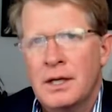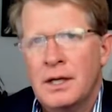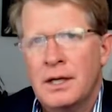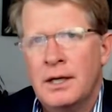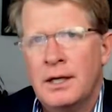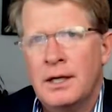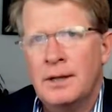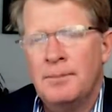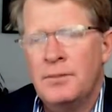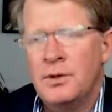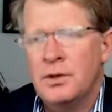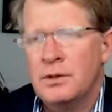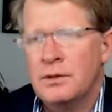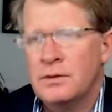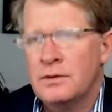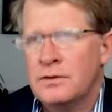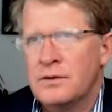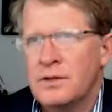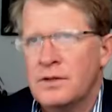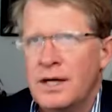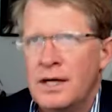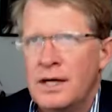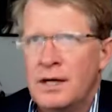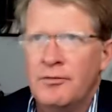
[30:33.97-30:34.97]
You can
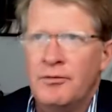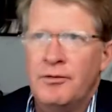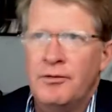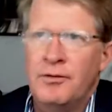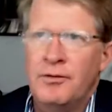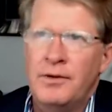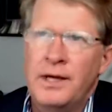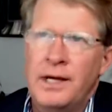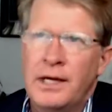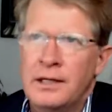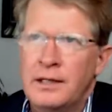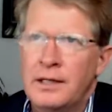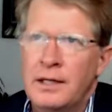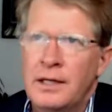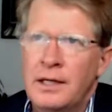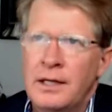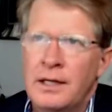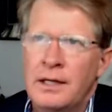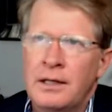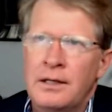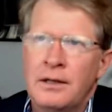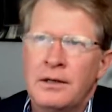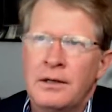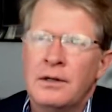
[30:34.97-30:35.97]
sign up for that
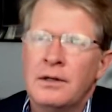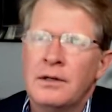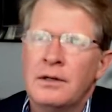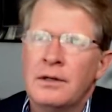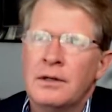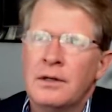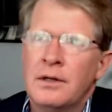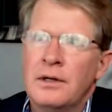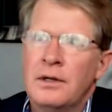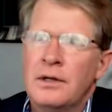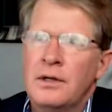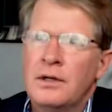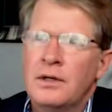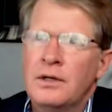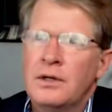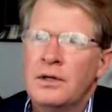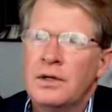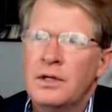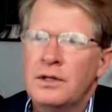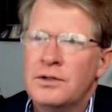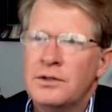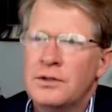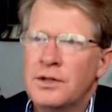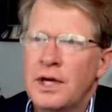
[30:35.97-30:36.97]
and you
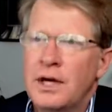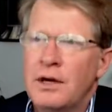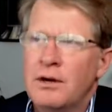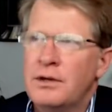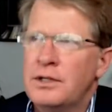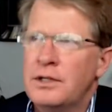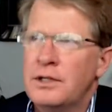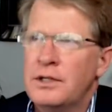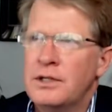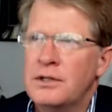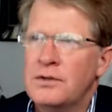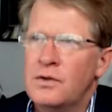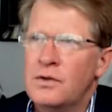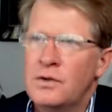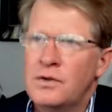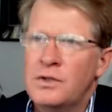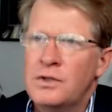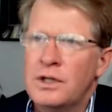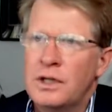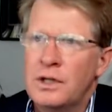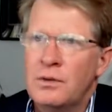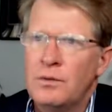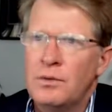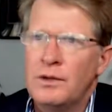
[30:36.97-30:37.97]
get your guarantee
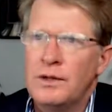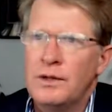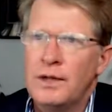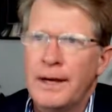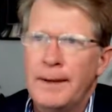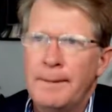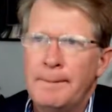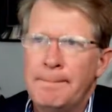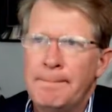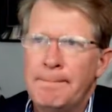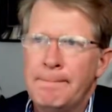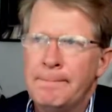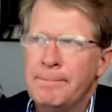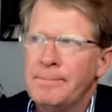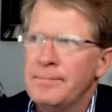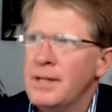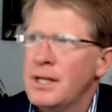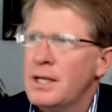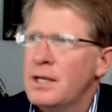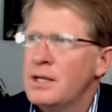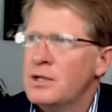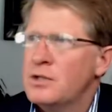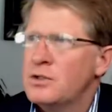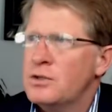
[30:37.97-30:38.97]
associated with that.
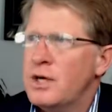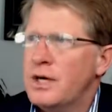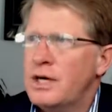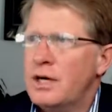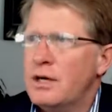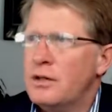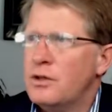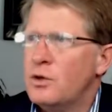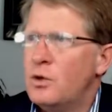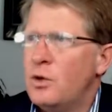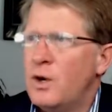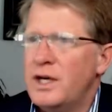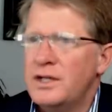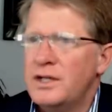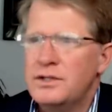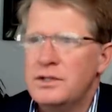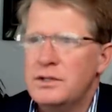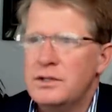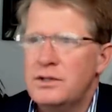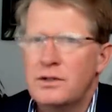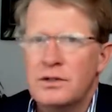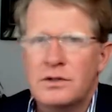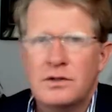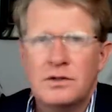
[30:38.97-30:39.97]
So any other
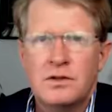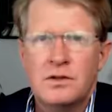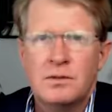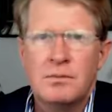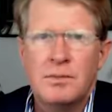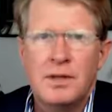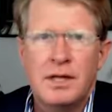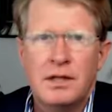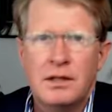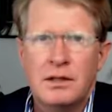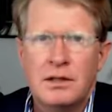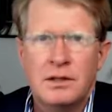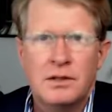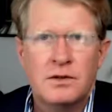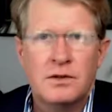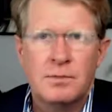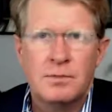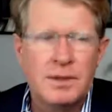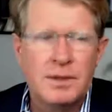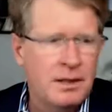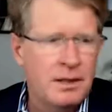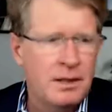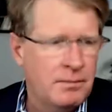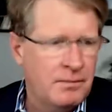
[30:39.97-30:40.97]
questions you can submit
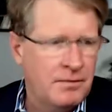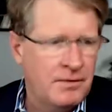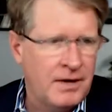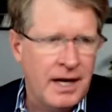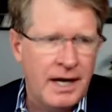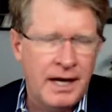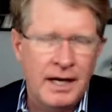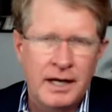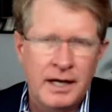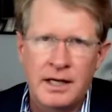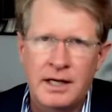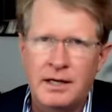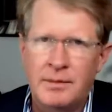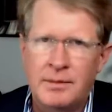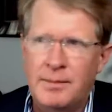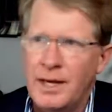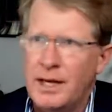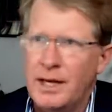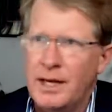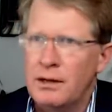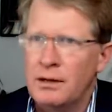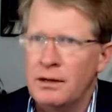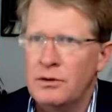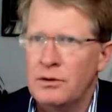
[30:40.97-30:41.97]
them via
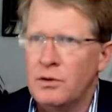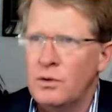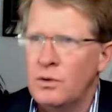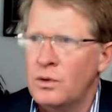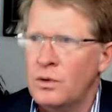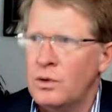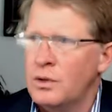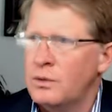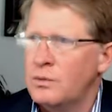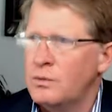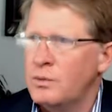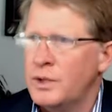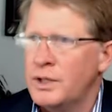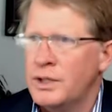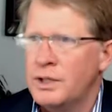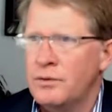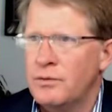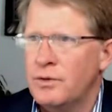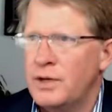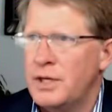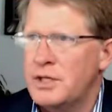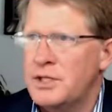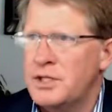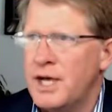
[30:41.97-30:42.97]
email, or we
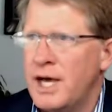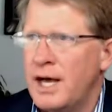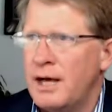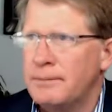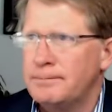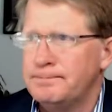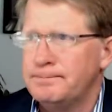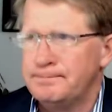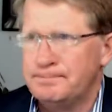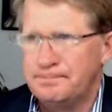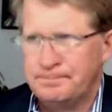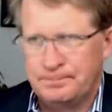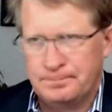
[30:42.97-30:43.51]
can reach out.